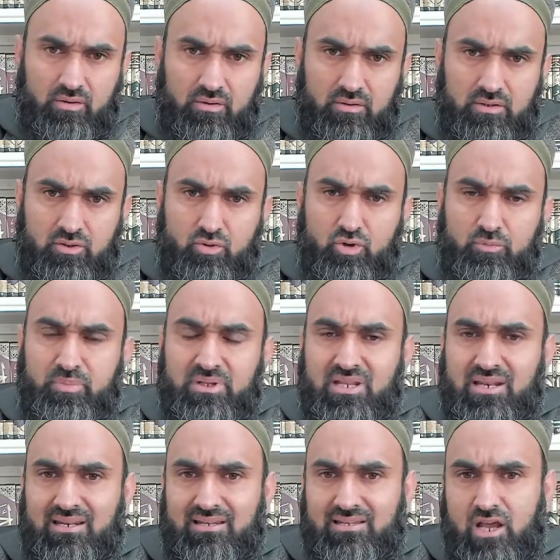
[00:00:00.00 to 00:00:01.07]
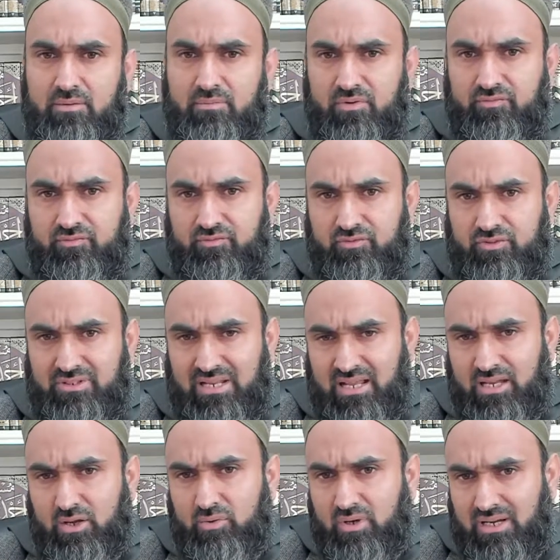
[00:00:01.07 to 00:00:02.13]
Could be the time of day or
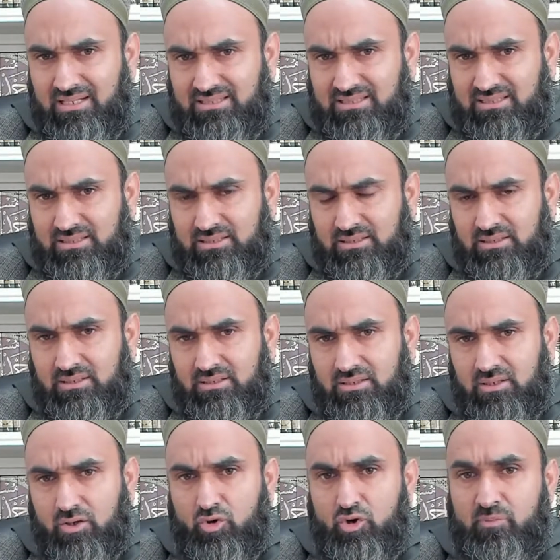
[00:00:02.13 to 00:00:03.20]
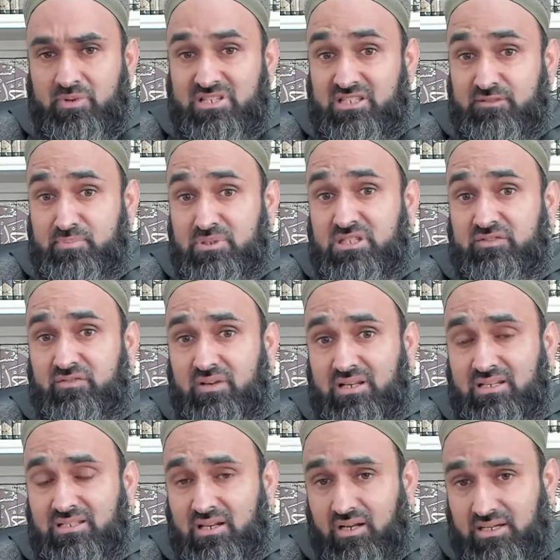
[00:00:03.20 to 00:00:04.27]
night. Could be specifically the
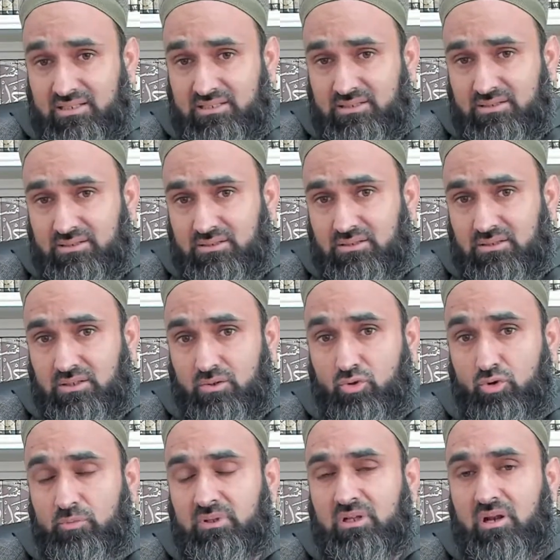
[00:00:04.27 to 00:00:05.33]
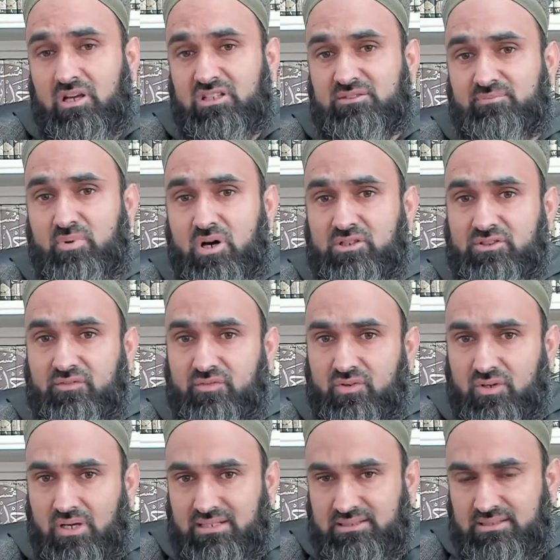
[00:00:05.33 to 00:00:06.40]
night. Could be the last parts of
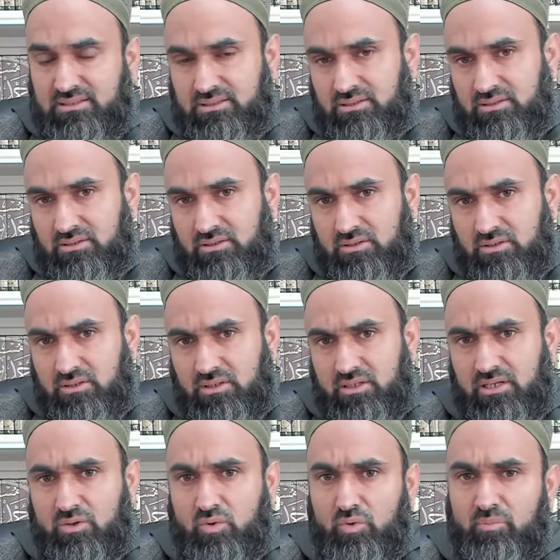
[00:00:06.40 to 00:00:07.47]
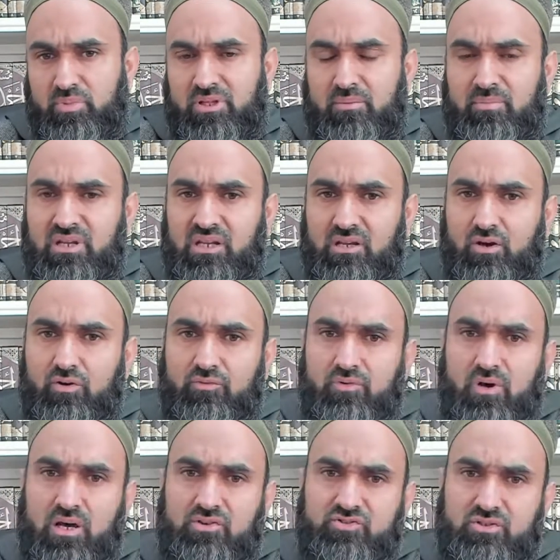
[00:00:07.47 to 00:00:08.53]
night. It could be the meaning of
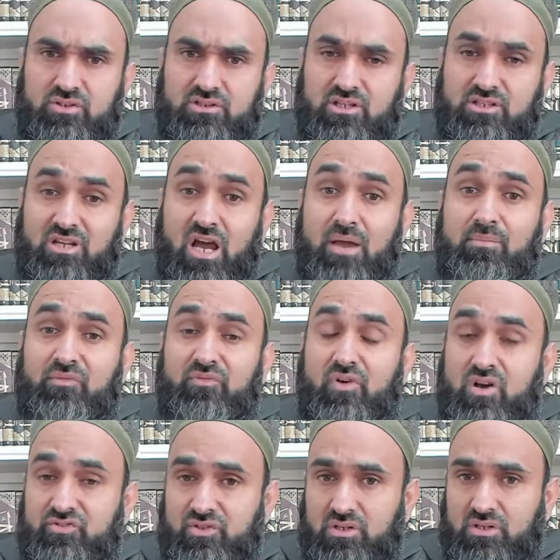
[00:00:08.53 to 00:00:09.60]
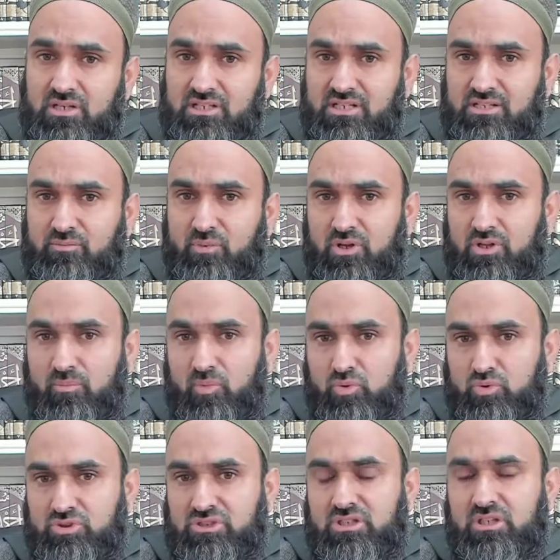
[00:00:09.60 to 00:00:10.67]
asr, the time of asr. It is one of the
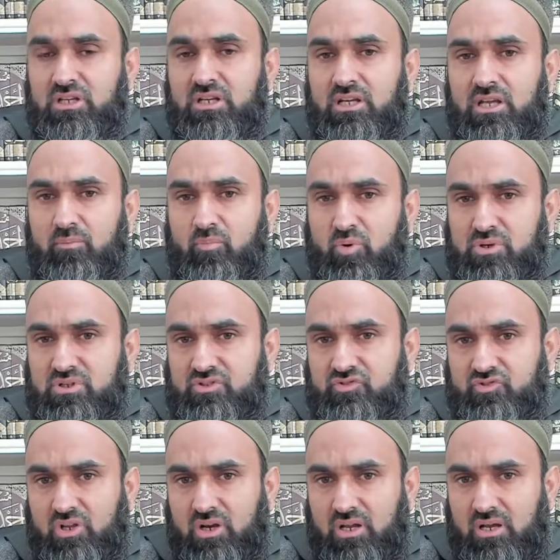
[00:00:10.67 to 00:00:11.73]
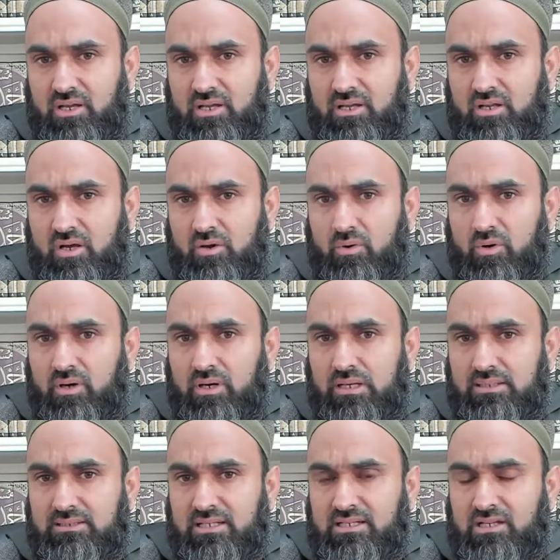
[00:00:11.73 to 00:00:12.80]
most important salah in our
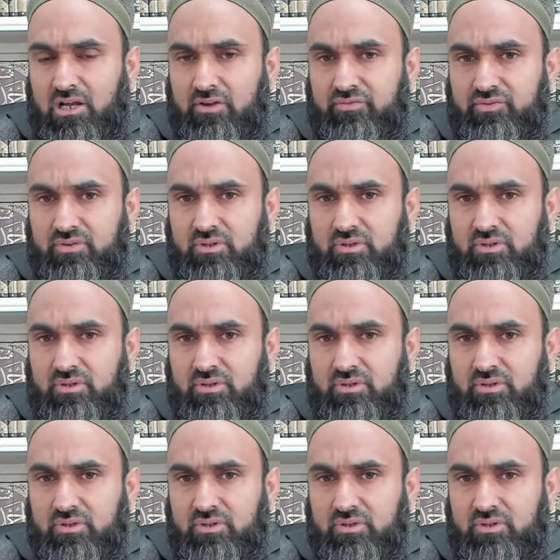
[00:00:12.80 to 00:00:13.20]
daily lives.